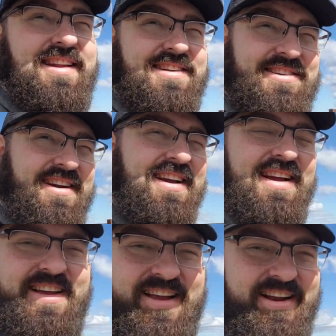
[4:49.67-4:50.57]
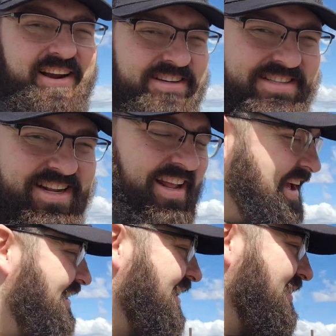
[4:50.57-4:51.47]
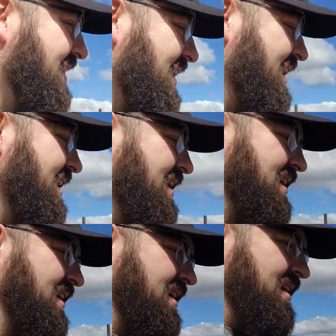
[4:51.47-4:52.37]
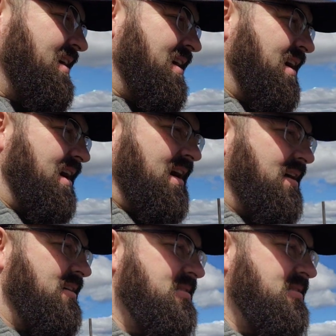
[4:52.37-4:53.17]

industry, getting their CDL and everything. Uh,